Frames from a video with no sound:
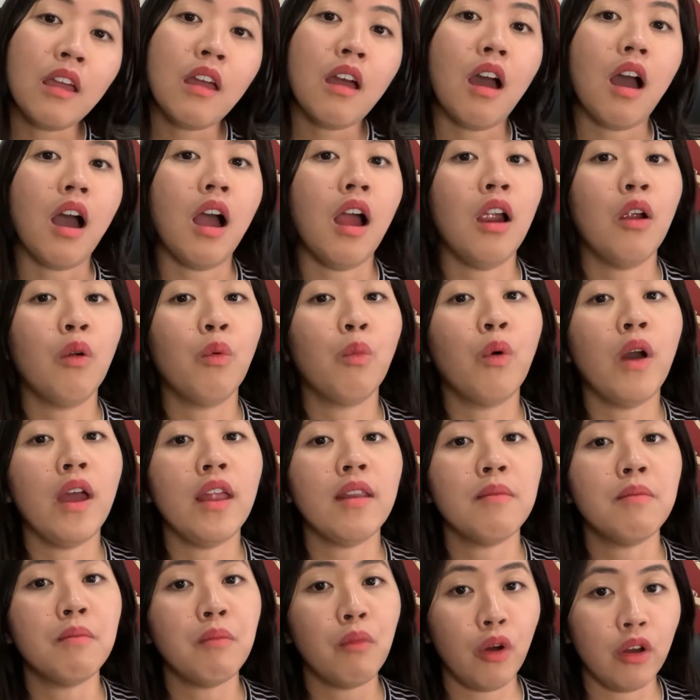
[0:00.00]
are what
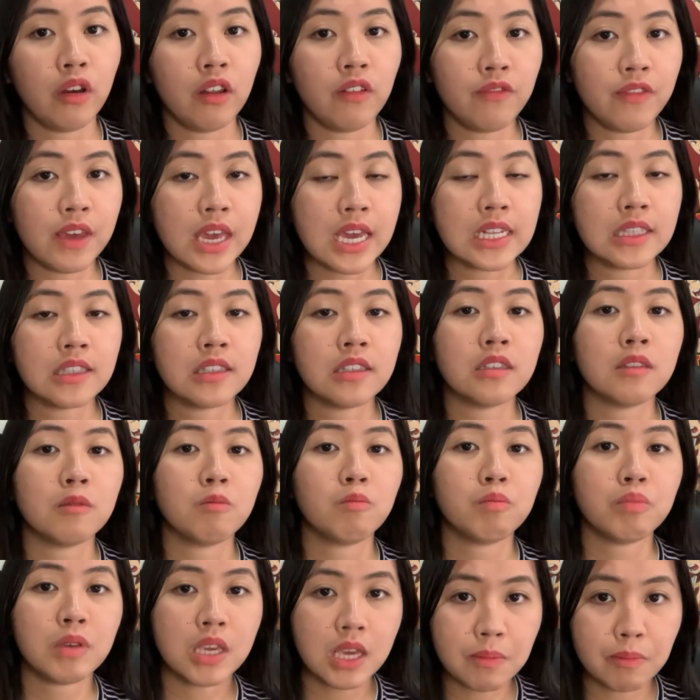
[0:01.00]
motivates
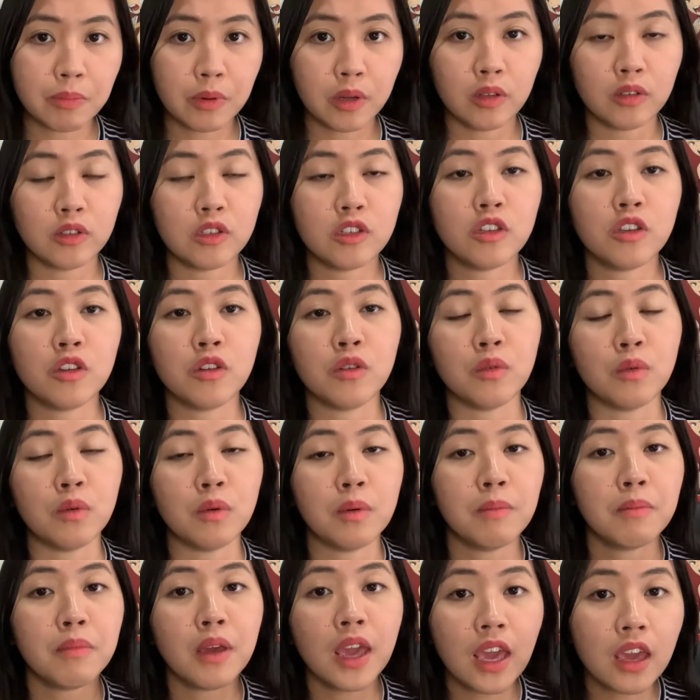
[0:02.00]
people to
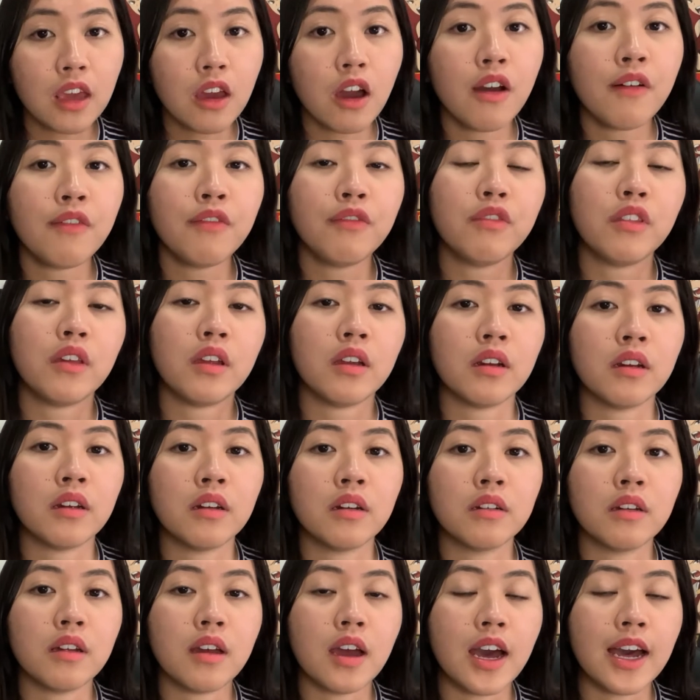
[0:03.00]
pay off
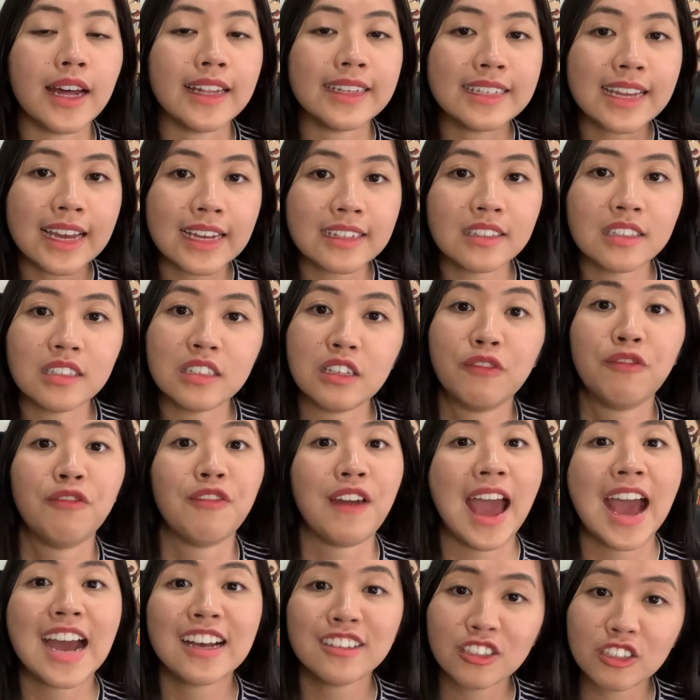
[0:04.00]
their debts
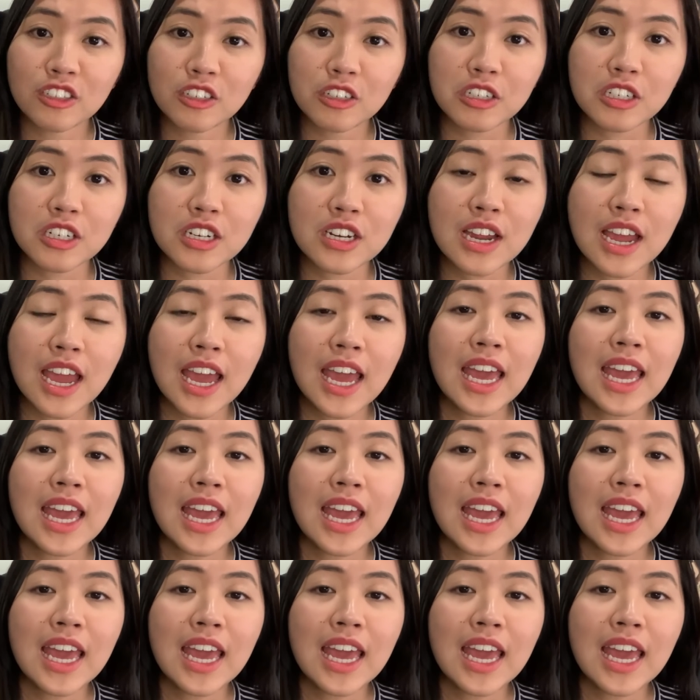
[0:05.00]
faster,